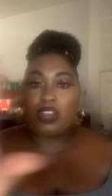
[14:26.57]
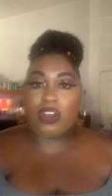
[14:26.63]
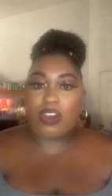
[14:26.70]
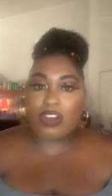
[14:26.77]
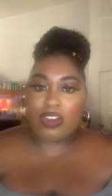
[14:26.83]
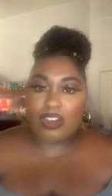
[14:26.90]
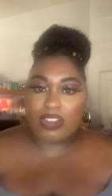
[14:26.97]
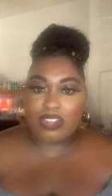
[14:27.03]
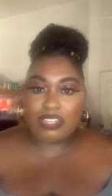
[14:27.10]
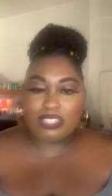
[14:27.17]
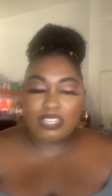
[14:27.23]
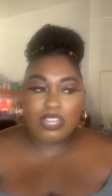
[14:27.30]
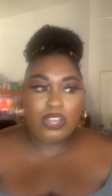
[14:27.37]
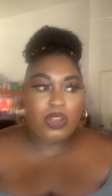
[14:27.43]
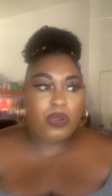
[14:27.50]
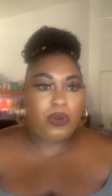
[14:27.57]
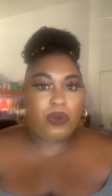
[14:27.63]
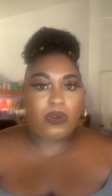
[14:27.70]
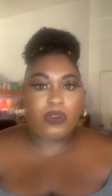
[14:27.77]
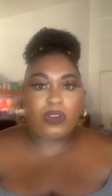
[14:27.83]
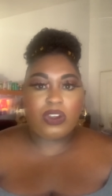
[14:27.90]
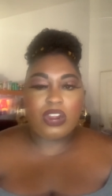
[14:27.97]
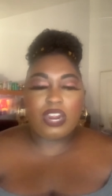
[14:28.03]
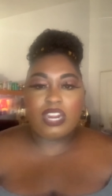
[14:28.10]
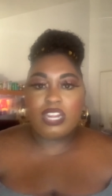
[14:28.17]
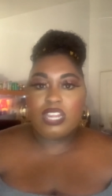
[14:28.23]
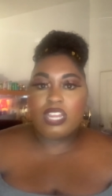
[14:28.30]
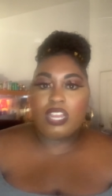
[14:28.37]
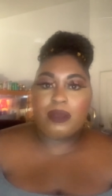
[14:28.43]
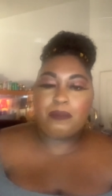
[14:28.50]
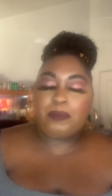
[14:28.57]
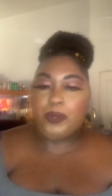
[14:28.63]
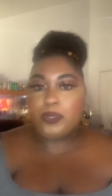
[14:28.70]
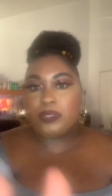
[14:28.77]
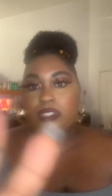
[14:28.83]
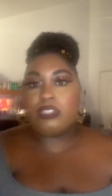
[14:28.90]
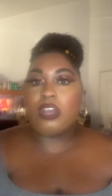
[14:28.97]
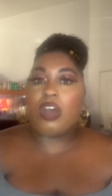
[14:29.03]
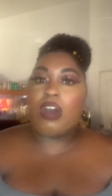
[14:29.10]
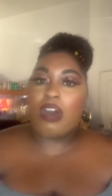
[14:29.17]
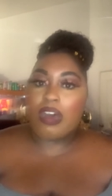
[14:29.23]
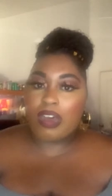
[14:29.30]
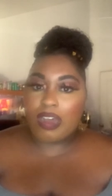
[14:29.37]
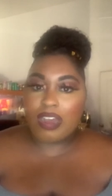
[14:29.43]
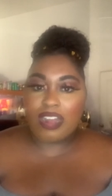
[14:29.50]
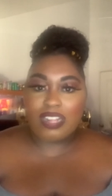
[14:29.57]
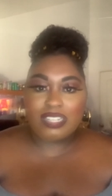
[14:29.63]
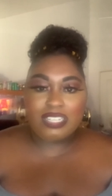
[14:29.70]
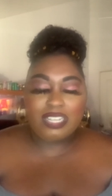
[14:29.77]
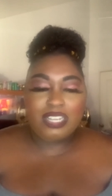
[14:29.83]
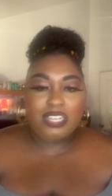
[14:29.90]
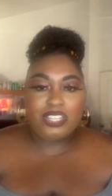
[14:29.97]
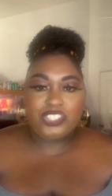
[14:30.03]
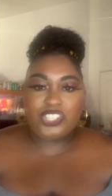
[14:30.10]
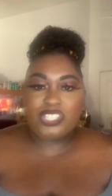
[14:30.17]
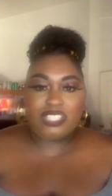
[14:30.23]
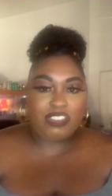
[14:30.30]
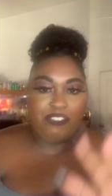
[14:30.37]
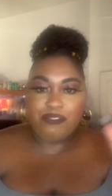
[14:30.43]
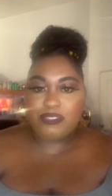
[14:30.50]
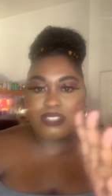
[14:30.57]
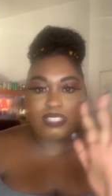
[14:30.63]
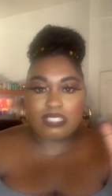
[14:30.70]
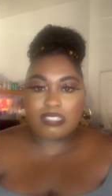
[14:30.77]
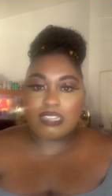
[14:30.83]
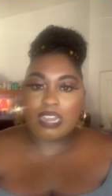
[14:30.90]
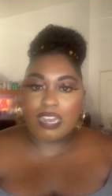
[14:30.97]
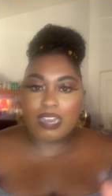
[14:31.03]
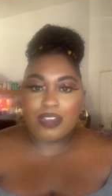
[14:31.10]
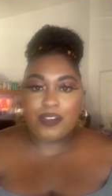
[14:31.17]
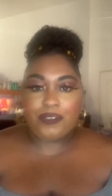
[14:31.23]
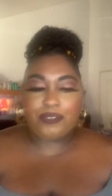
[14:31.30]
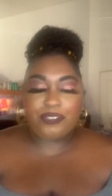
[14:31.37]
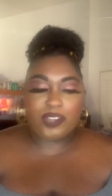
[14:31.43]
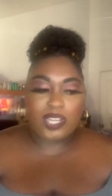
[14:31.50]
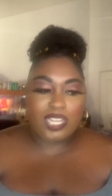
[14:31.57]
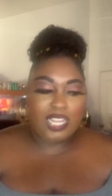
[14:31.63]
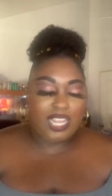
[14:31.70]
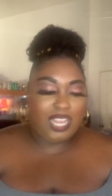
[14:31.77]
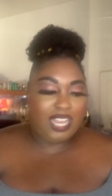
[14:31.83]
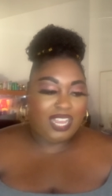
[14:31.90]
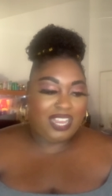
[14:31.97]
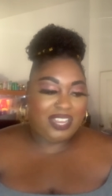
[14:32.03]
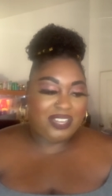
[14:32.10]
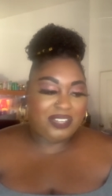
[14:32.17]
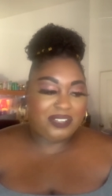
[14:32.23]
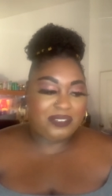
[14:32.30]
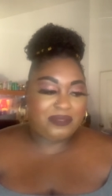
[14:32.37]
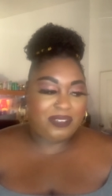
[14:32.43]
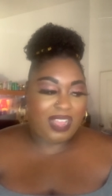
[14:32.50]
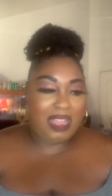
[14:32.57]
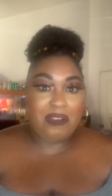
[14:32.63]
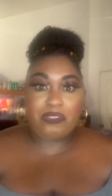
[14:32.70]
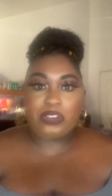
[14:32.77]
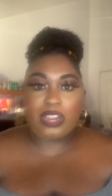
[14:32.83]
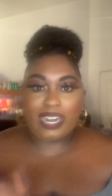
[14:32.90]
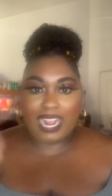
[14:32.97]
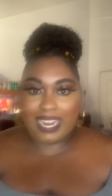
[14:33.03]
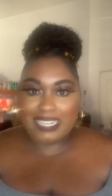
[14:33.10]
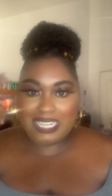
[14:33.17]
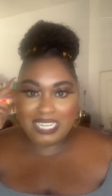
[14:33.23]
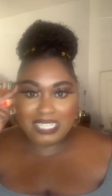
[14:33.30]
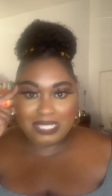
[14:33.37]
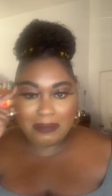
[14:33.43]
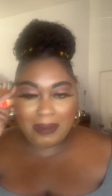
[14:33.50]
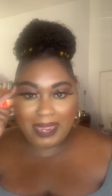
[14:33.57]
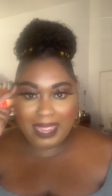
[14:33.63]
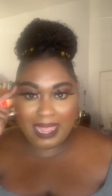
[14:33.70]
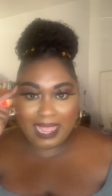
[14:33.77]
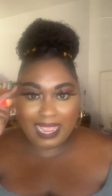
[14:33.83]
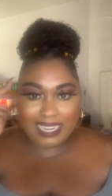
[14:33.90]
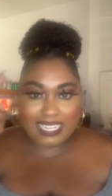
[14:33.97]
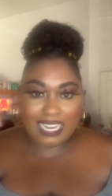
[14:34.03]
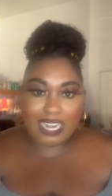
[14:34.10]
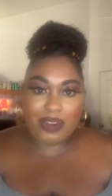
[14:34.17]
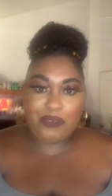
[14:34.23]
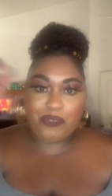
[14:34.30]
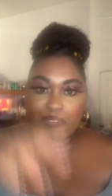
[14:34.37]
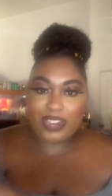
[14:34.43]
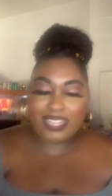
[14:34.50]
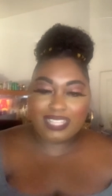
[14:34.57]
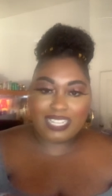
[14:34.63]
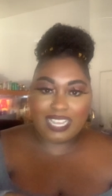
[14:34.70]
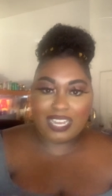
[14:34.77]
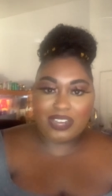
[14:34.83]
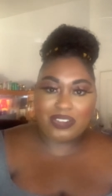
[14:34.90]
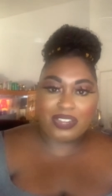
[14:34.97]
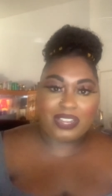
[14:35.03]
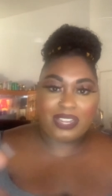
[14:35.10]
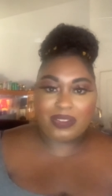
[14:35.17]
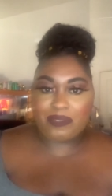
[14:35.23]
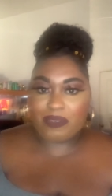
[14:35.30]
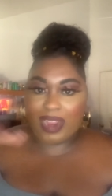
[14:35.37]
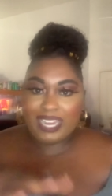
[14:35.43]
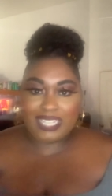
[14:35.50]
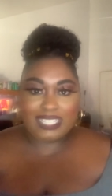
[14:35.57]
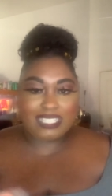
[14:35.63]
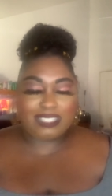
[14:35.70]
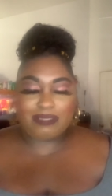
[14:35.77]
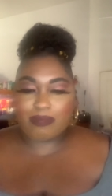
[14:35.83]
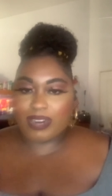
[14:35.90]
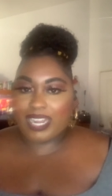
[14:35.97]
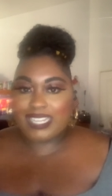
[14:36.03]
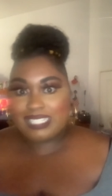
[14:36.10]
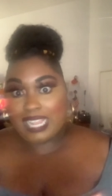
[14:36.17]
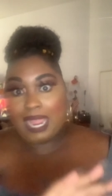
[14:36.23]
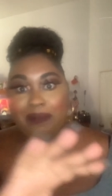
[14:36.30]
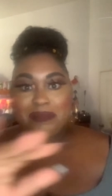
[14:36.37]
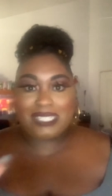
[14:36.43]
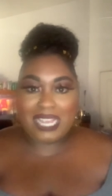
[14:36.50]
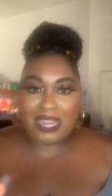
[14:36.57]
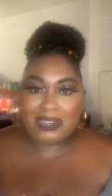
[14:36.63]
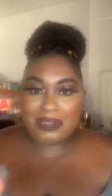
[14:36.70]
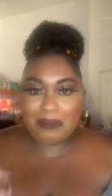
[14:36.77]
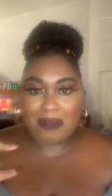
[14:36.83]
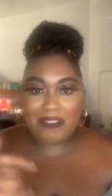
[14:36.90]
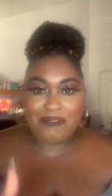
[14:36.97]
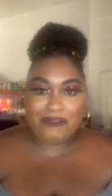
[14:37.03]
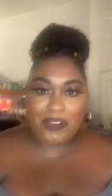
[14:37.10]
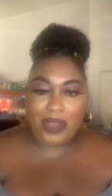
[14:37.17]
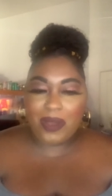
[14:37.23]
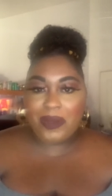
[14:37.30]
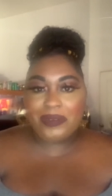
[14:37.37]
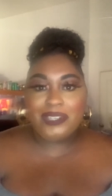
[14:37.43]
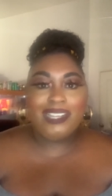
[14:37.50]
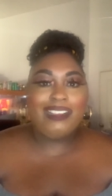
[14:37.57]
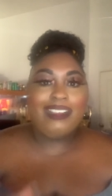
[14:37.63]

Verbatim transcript: haul or boots haul just different stuff. Um, I have a lot of ideas in my head that I write down, right? What I typed down on my phone,